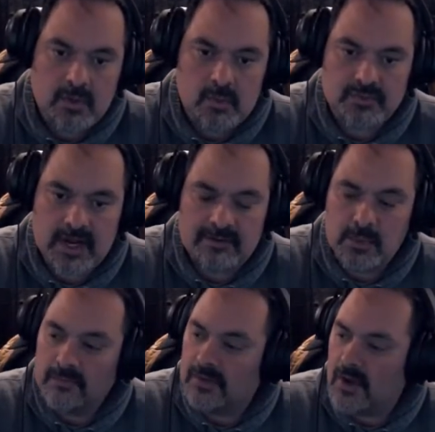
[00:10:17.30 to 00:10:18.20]
we'll try to
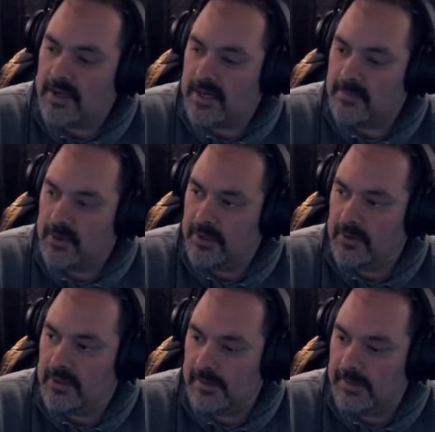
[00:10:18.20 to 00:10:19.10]
move along at a pretty
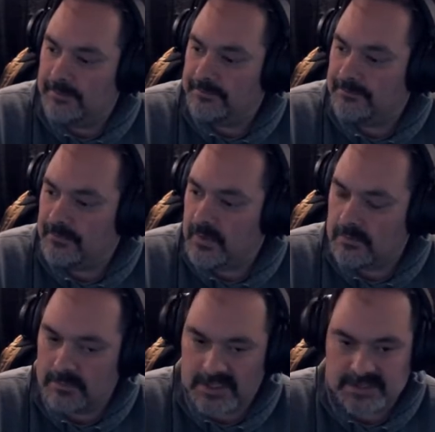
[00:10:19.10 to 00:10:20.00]
good clip.
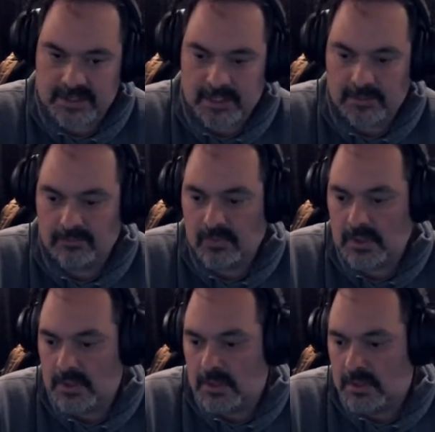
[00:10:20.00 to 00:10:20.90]
But um,
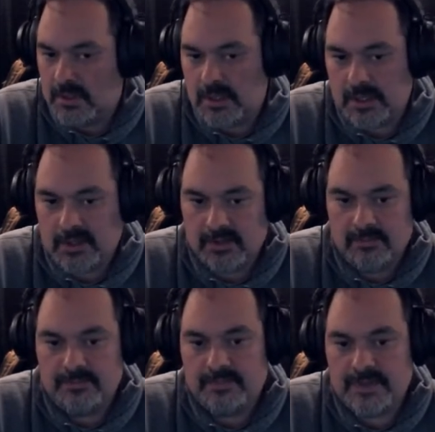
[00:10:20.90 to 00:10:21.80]

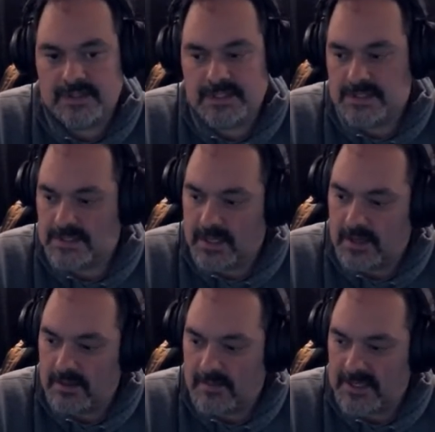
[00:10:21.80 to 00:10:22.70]
um, this is
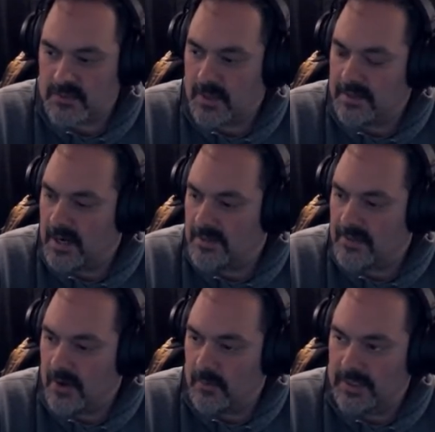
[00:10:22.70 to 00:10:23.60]
uh, the best way that I
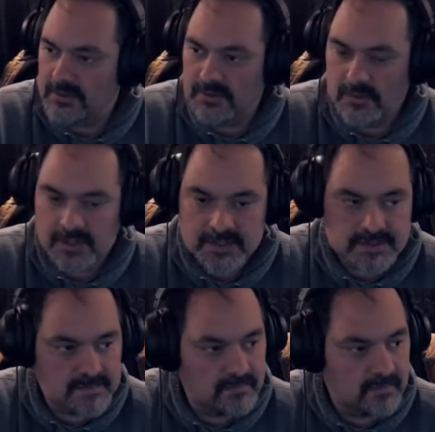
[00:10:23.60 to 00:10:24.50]
thought we could do
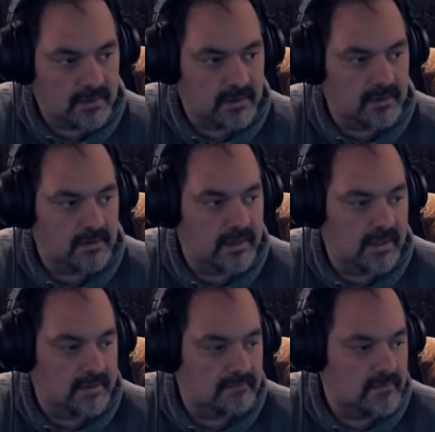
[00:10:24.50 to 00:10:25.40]
this, and
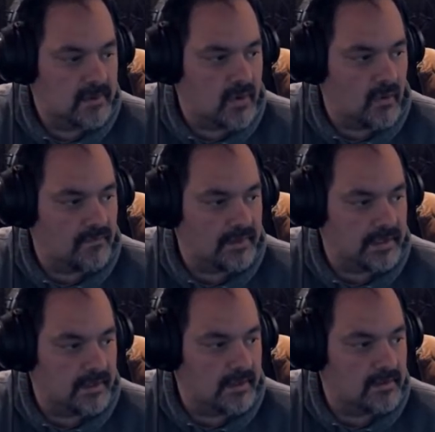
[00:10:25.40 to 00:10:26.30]
uh,
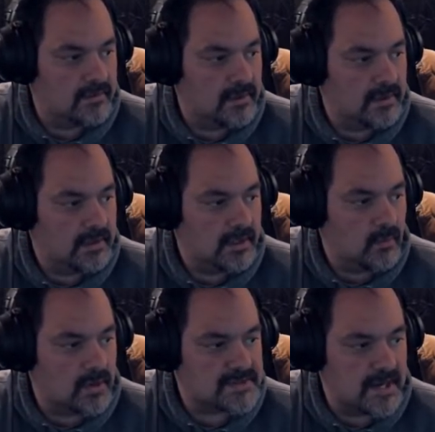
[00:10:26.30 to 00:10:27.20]
hopefully it
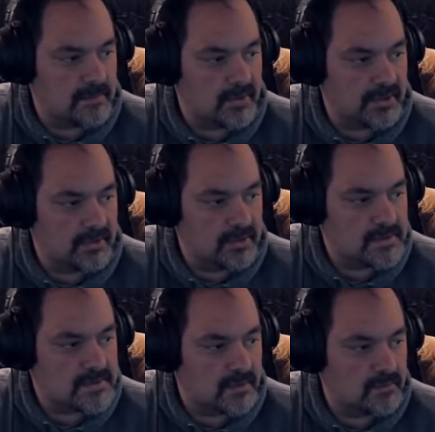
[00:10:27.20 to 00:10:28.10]
works out pretty
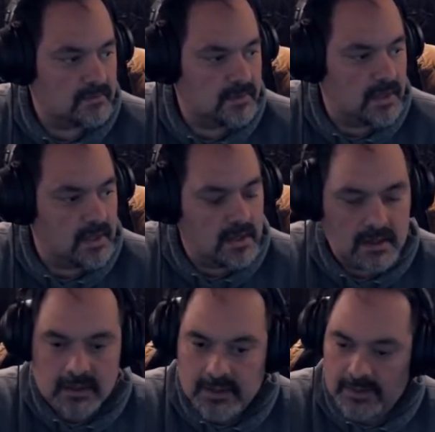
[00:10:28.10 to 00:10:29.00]
good. So,
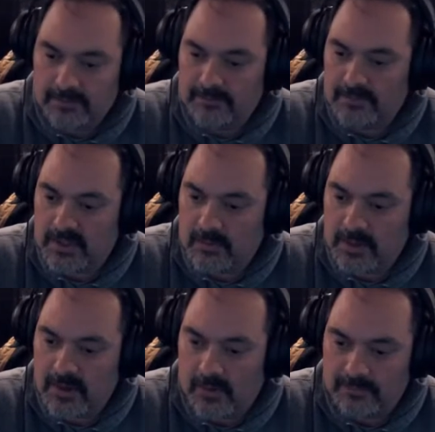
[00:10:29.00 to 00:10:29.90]
um, but here we
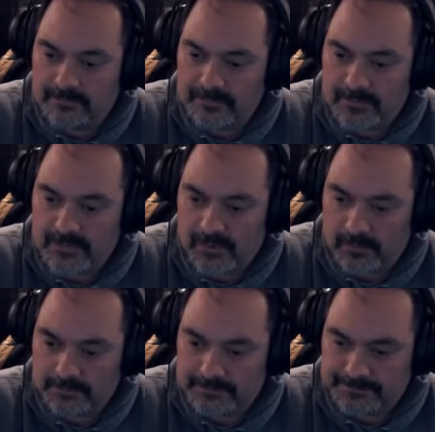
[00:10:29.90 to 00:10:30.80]
go. So